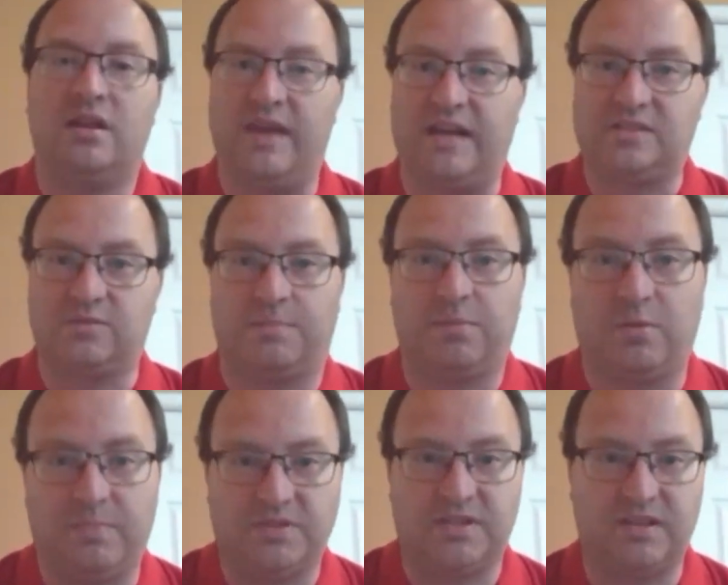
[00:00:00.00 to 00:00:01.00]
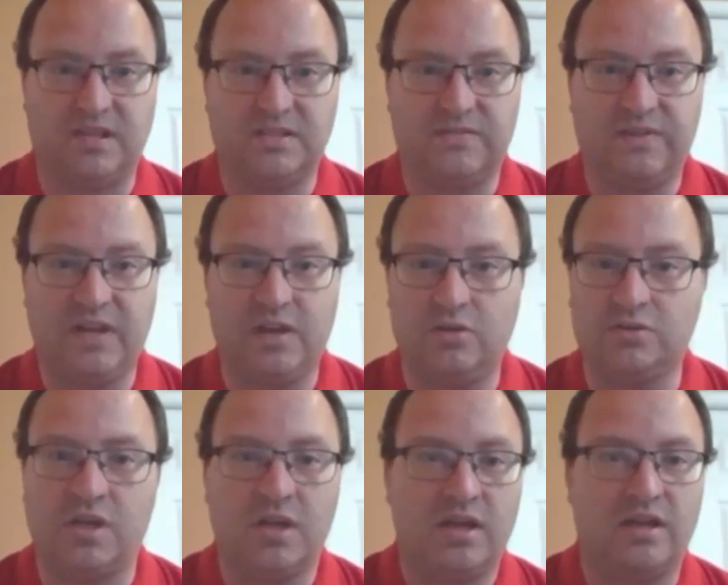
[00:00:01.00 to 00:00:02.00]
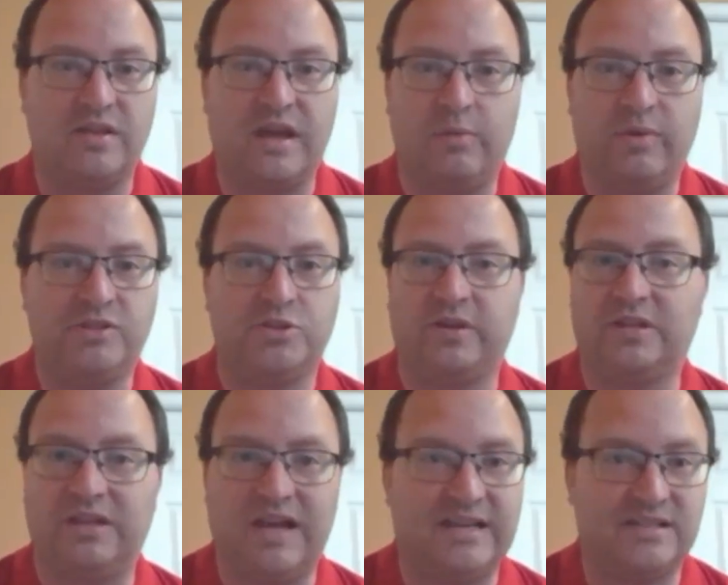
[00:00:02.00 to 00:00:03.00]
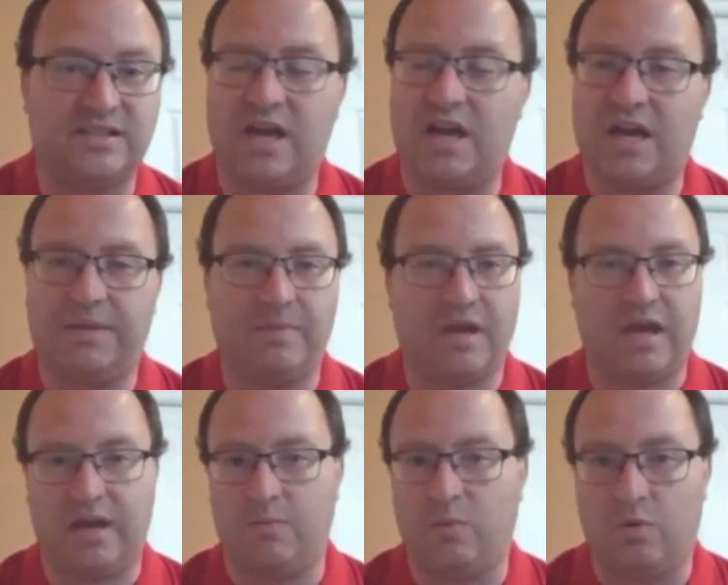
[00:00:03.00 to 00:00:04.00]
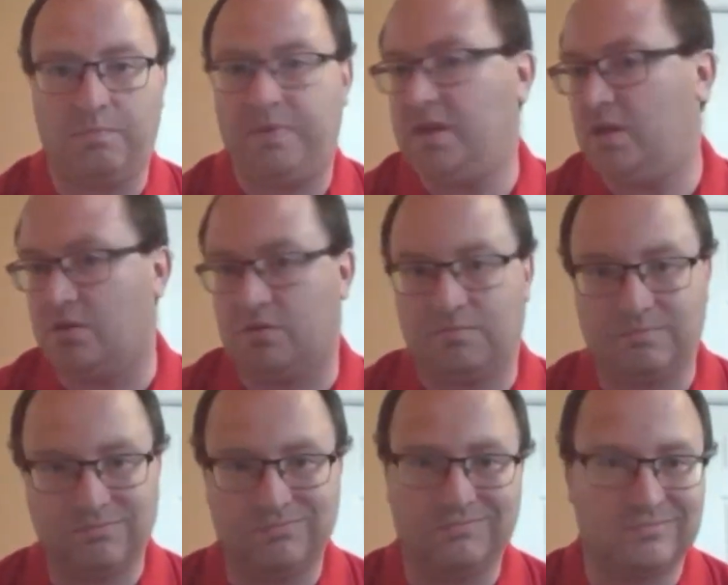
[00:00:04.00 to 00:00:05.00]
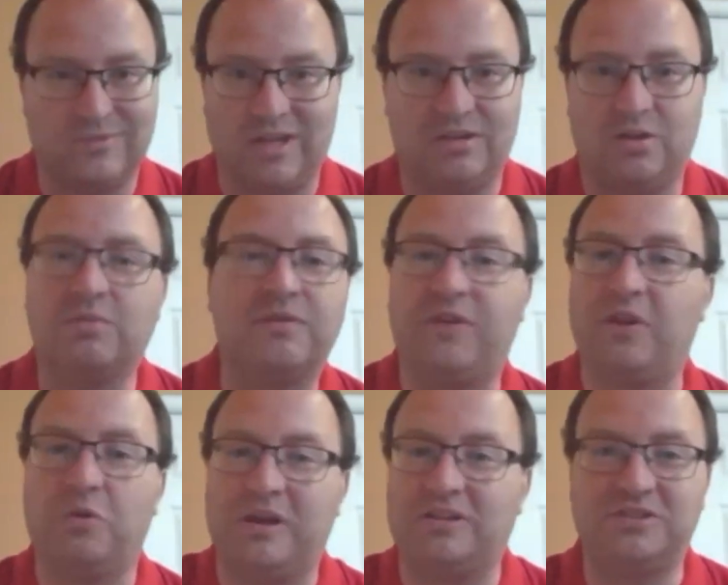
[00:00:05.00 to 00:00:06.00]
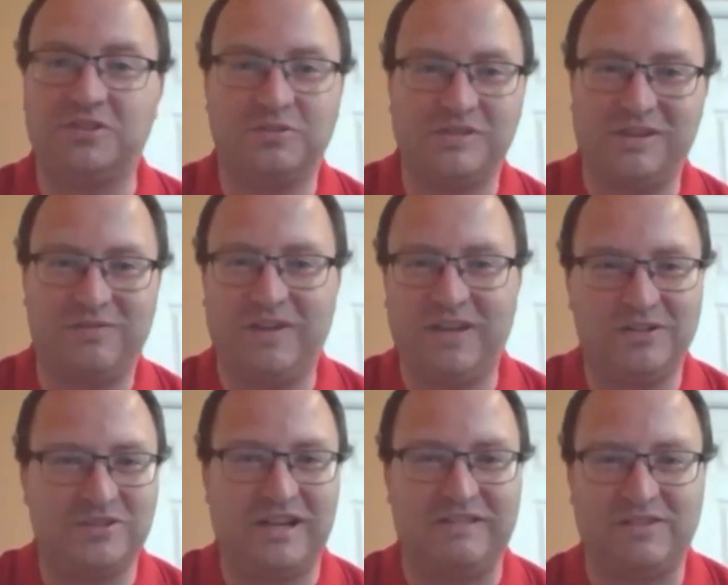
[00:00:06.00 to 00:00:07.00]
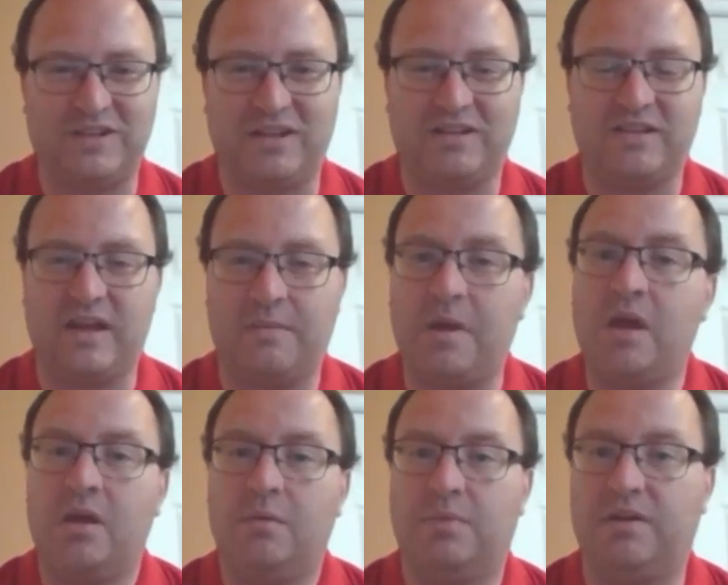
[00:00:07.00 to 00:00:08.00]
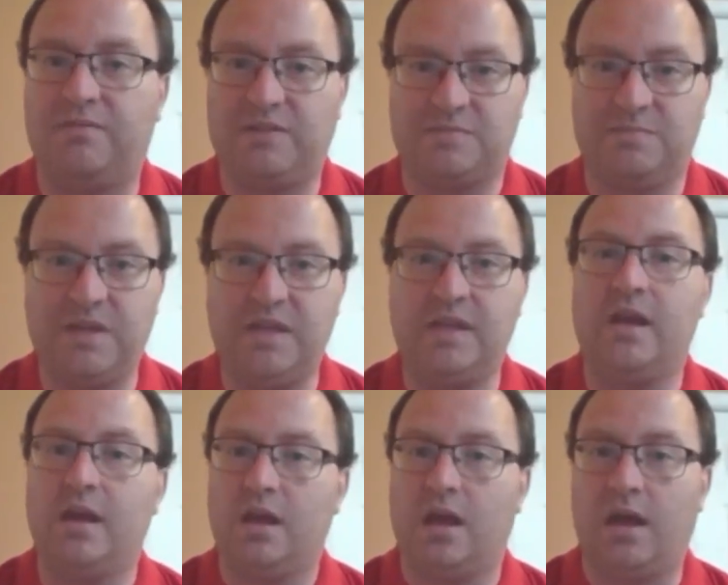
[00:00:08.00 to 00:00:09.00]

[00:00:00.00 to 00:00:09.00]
That's the purpose of these videos, and that way during class time, I won't be, or I don't know, if anyone else is using their videos, you have to talk to them. But if it's me,